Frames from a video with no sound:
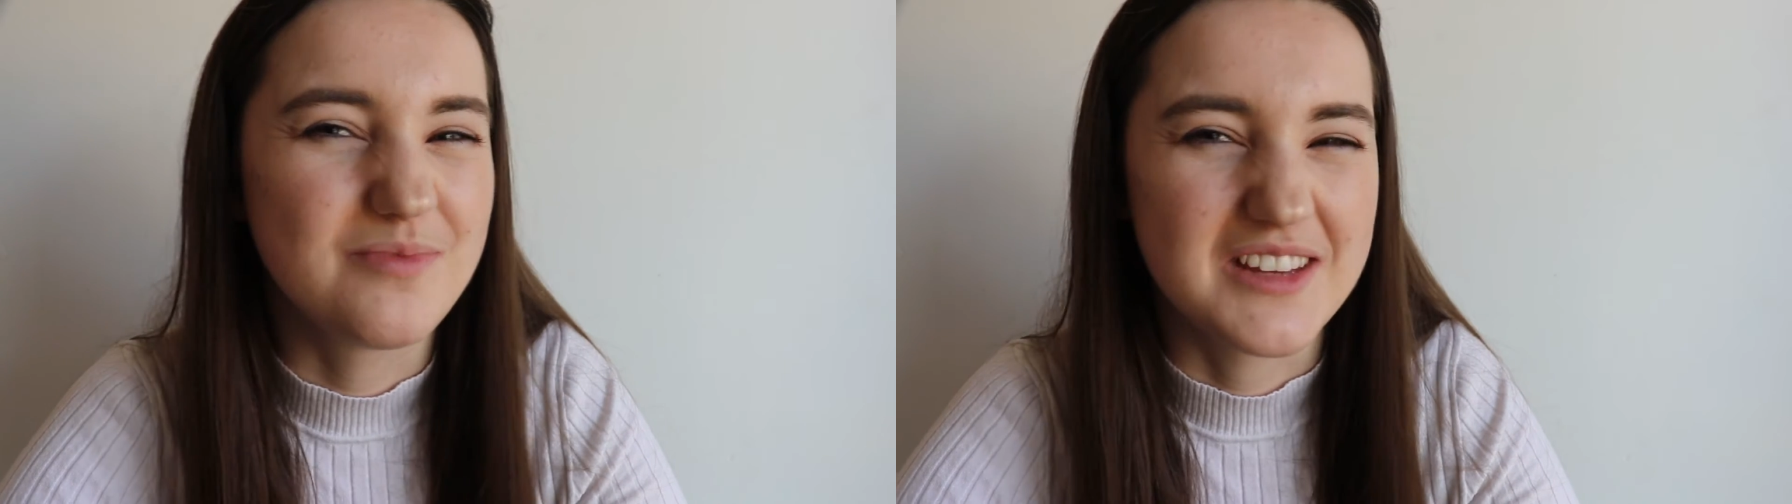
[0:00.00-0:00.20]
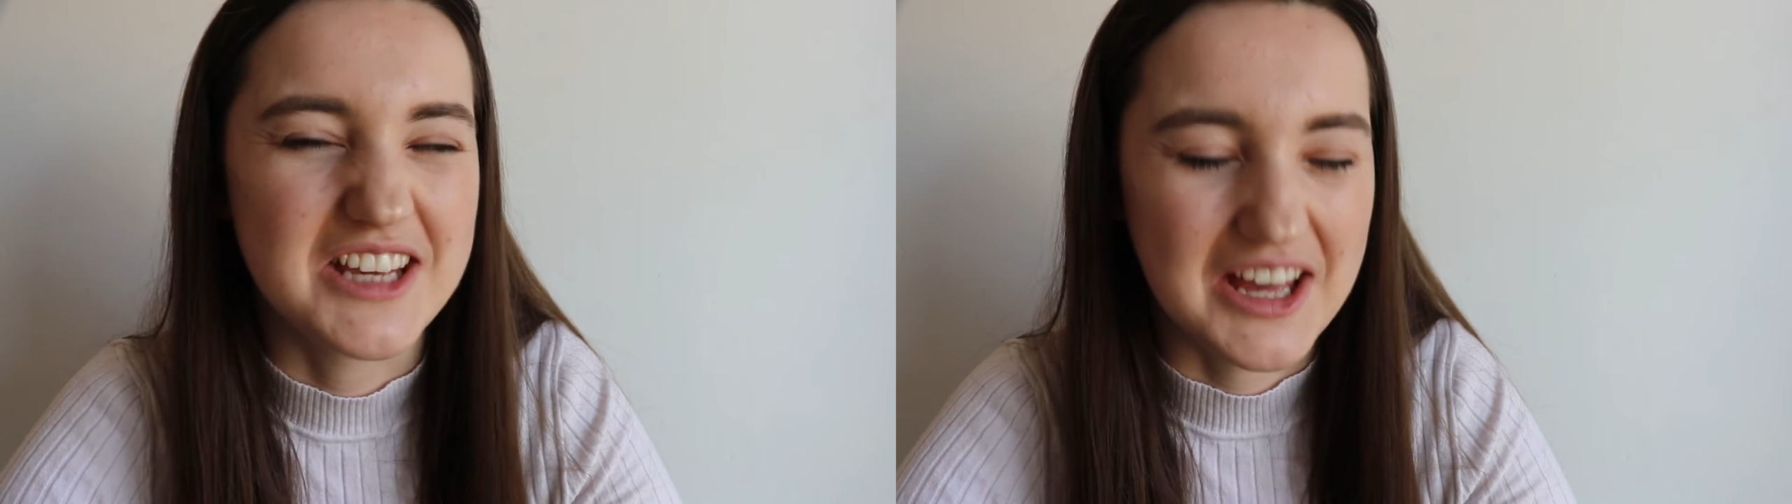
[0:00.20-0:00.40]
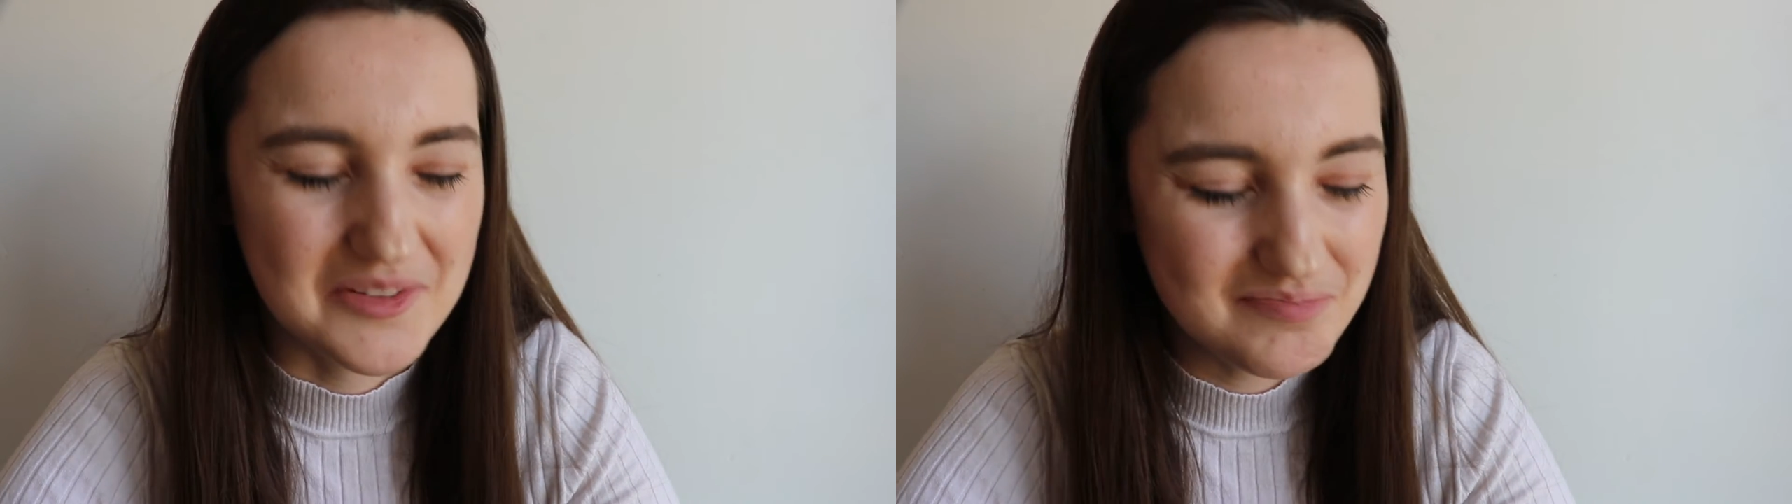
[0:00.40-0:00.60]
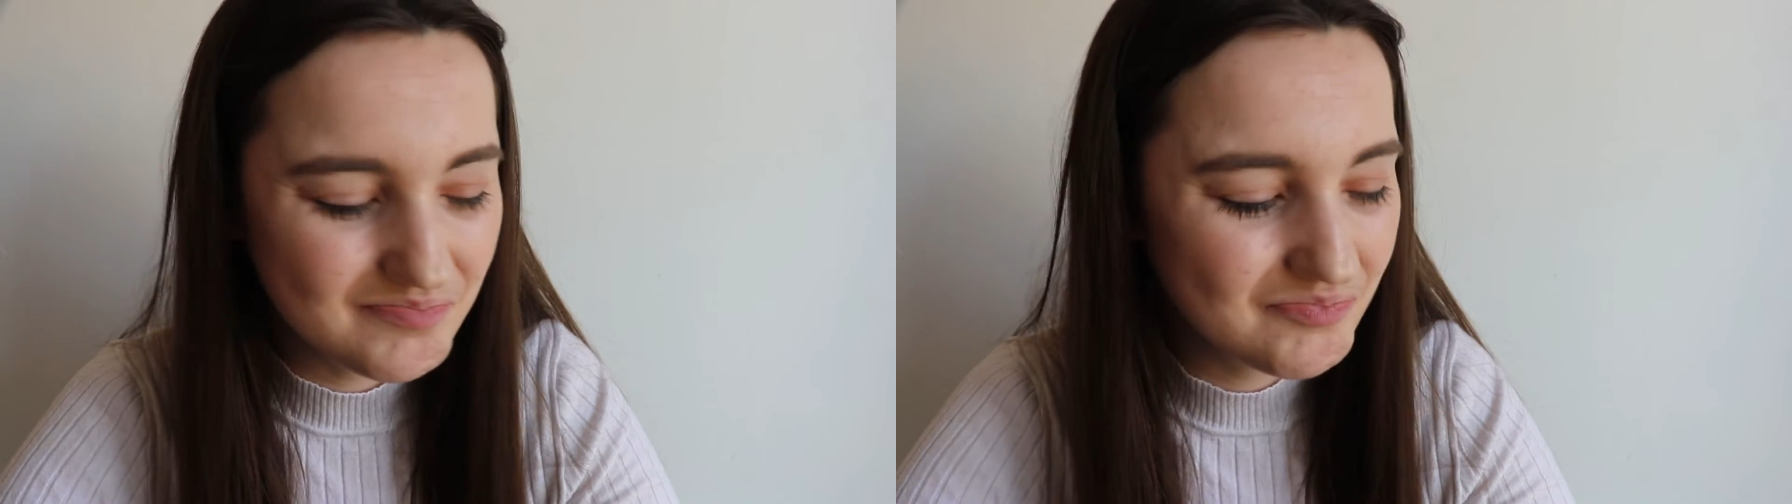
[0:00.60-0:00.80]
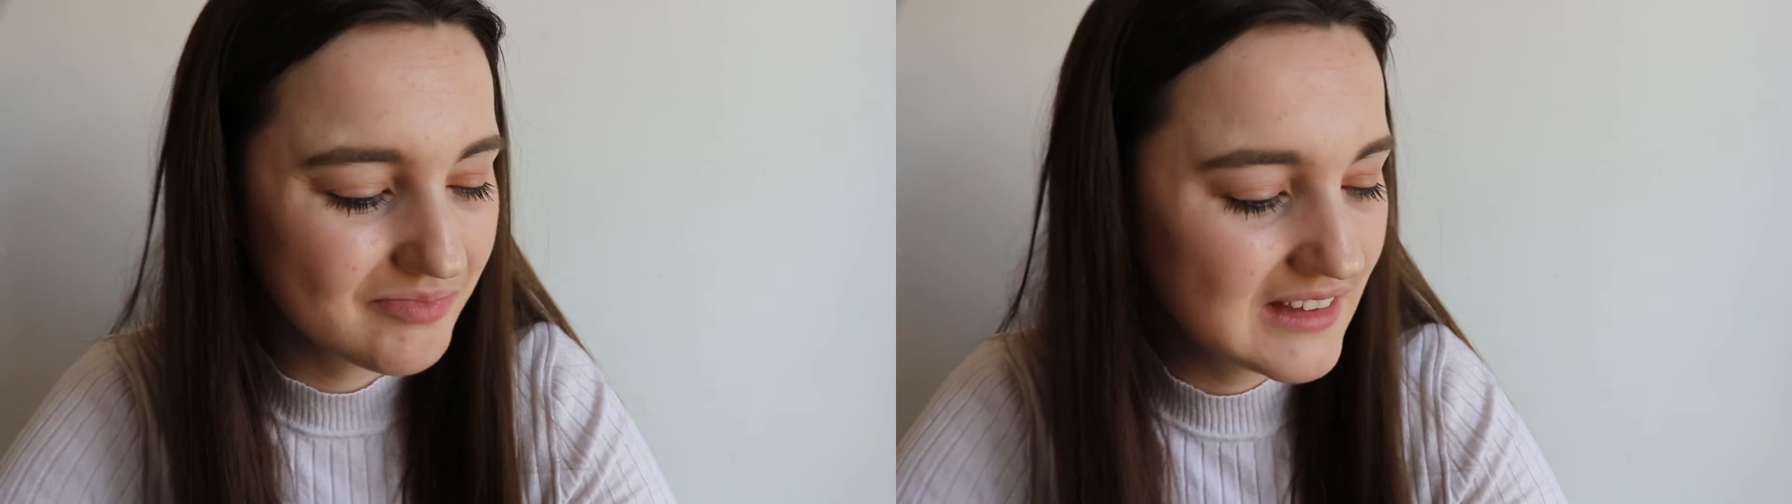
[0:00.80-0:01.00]
Yeah.
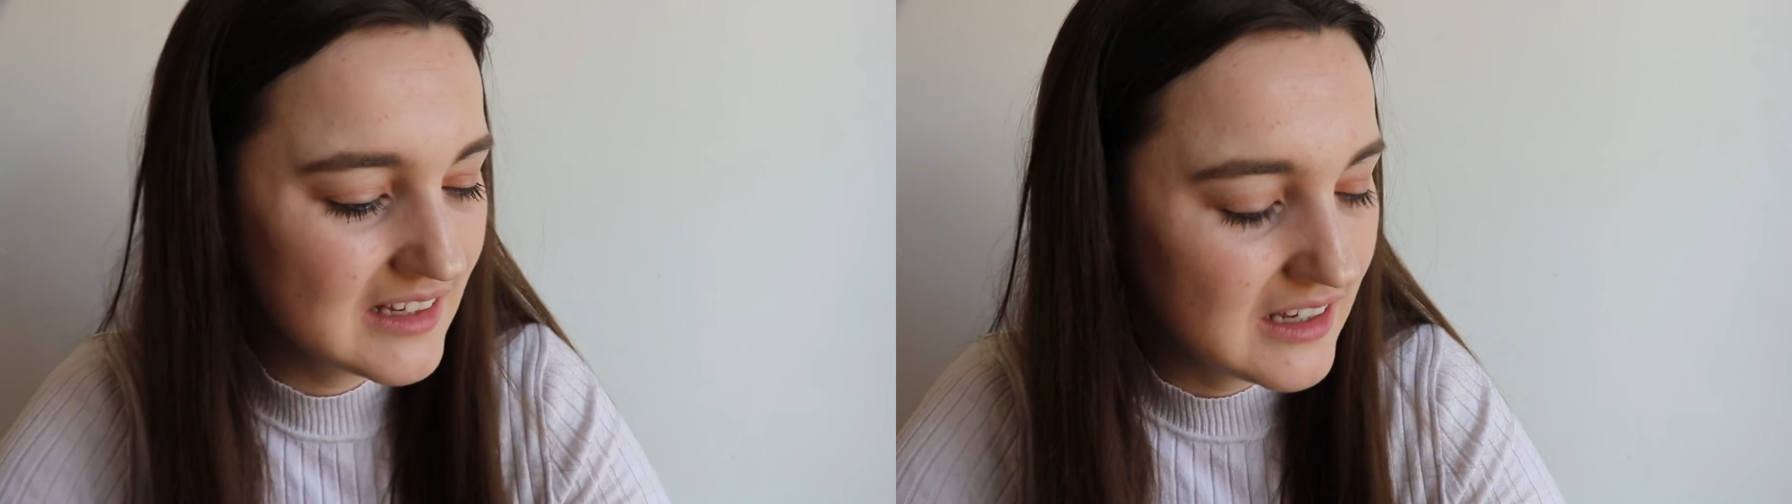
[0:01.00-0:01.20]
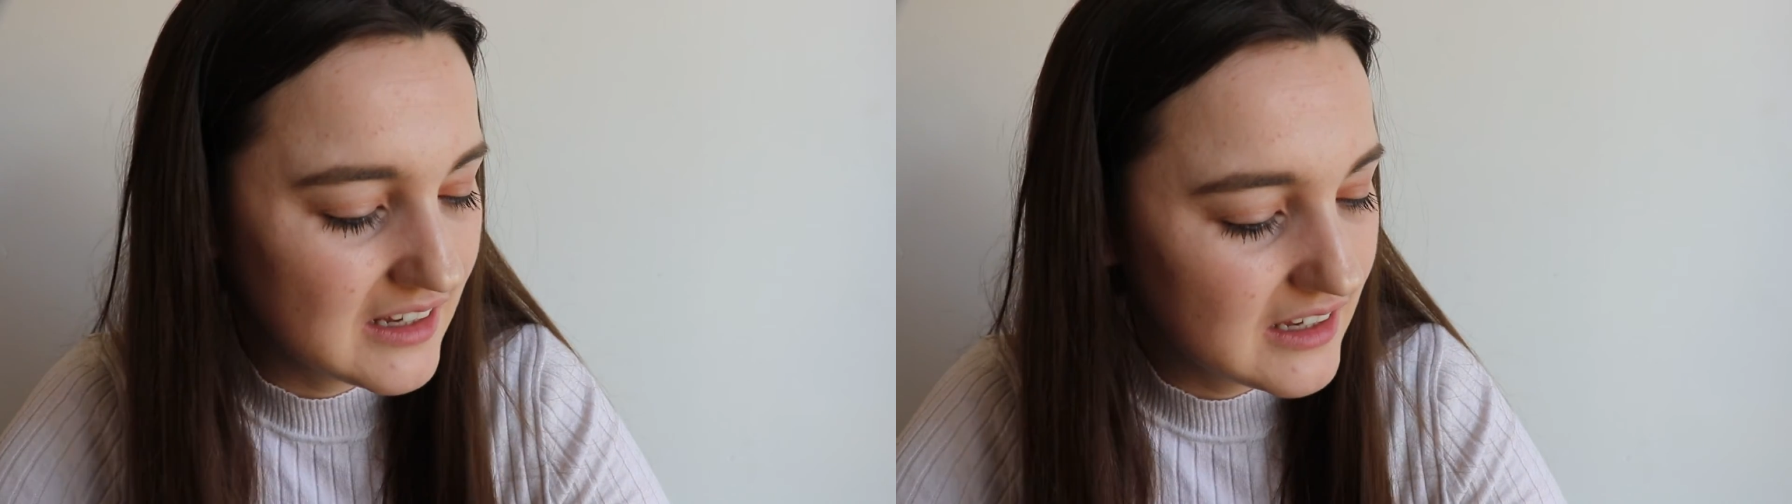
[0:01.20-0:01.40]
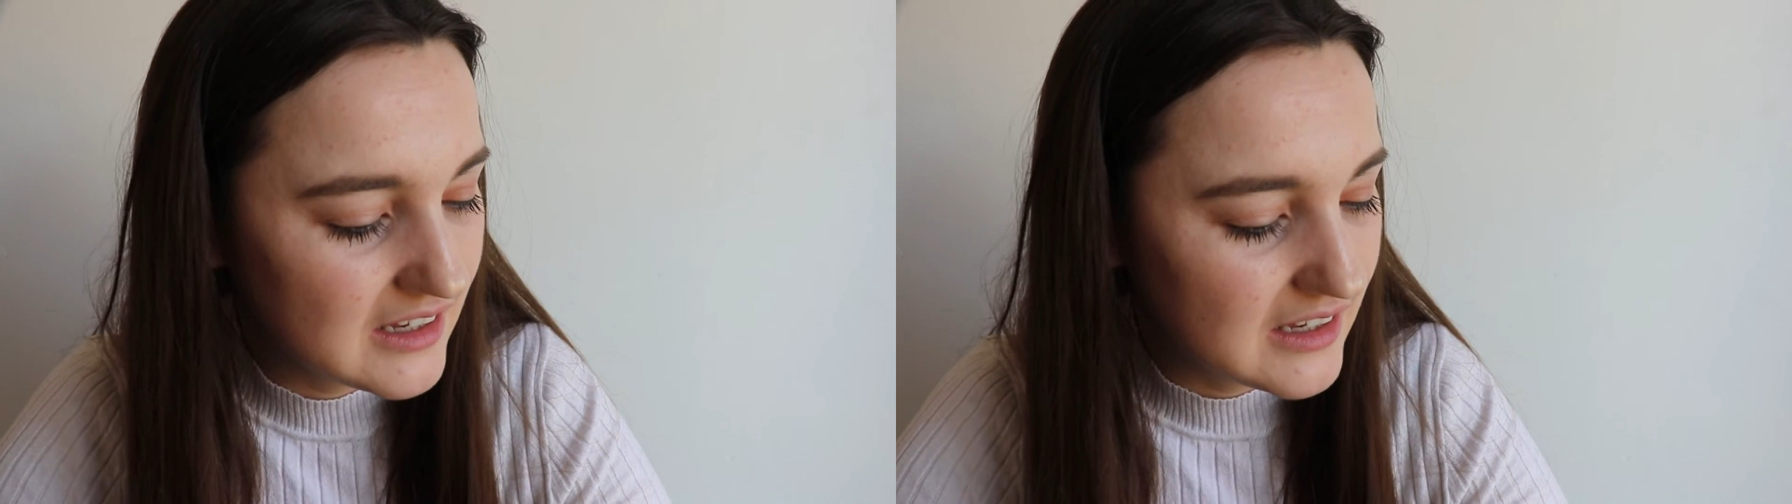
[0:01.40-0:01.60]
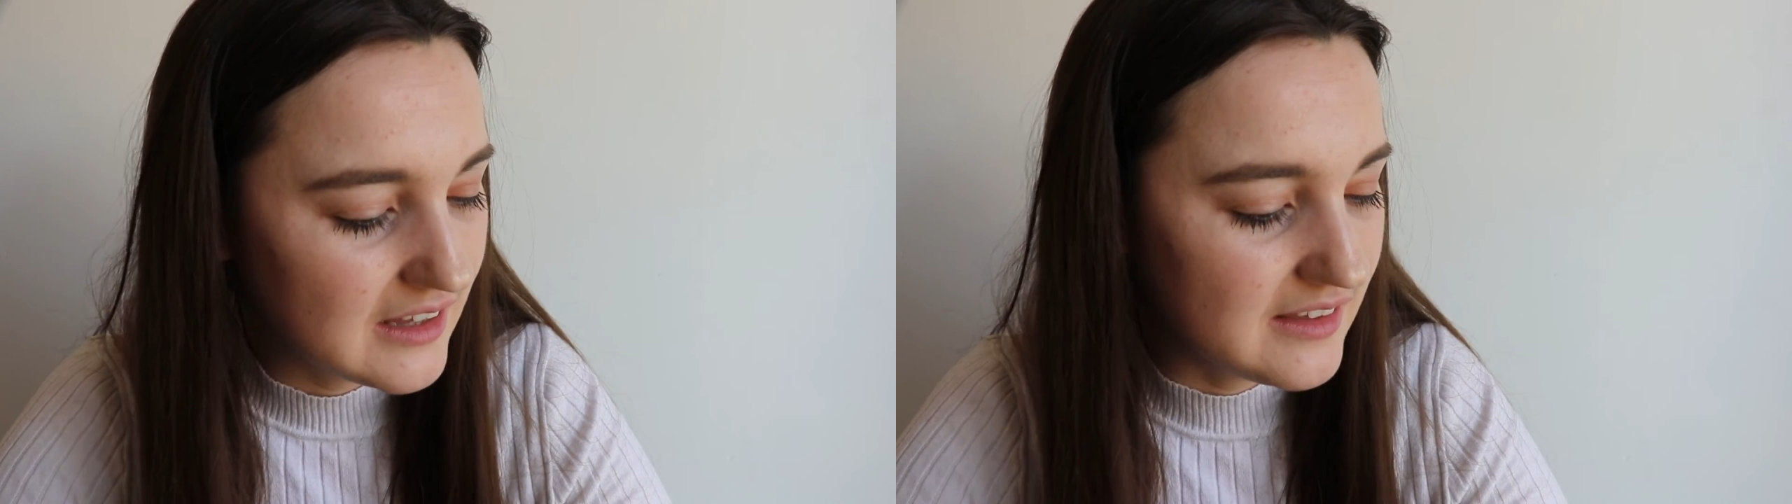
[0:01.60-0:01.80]
And